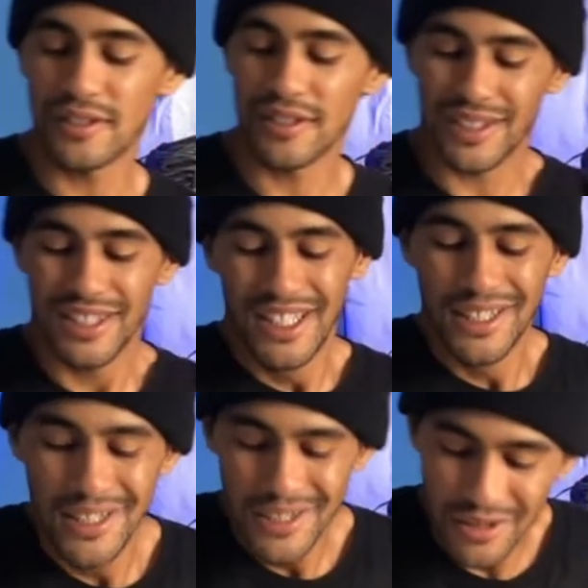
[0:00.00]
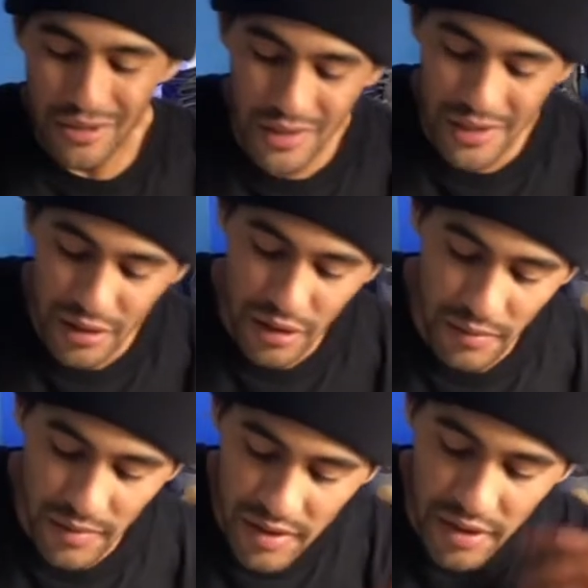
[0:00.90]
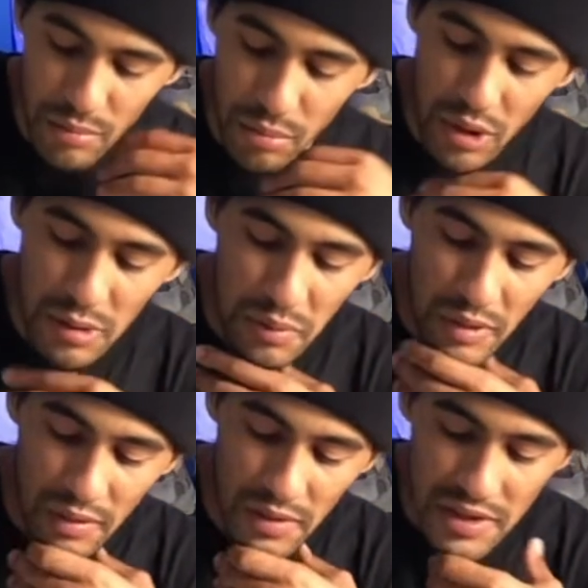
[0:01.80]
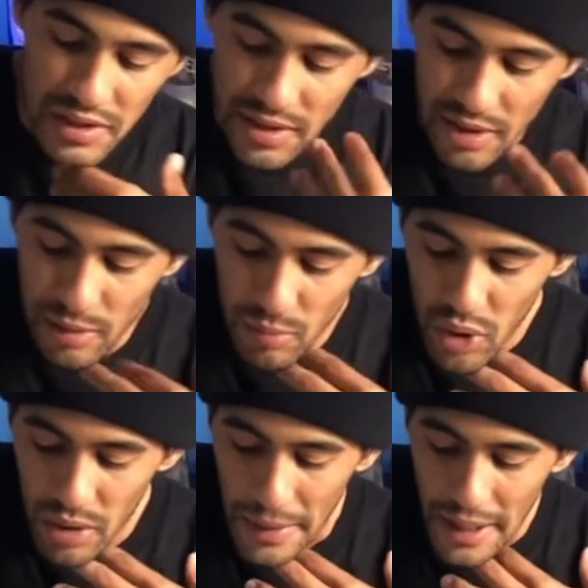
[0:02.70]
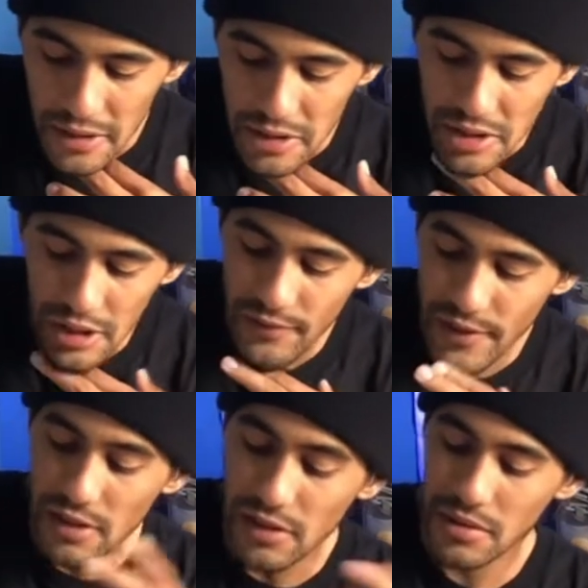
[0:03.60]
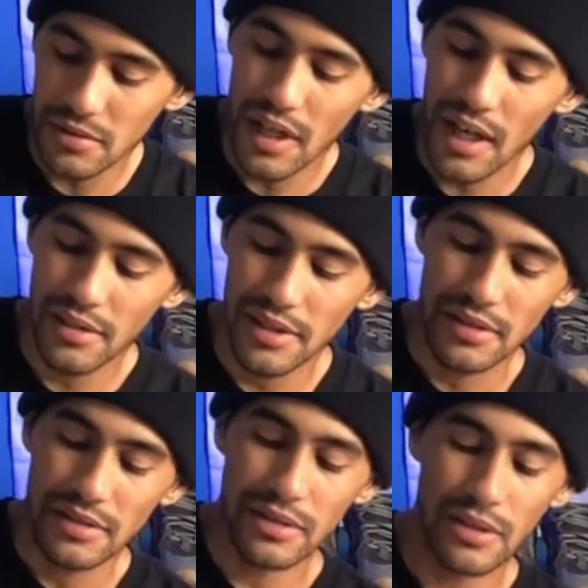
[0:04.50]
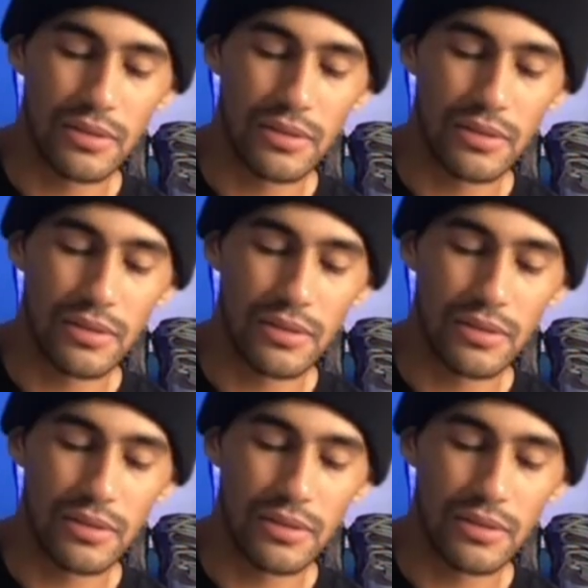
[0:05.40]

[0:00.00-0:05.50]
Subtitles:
on. So we're going to go over the third bullet point, which is learn more about yourself and your surroundings. So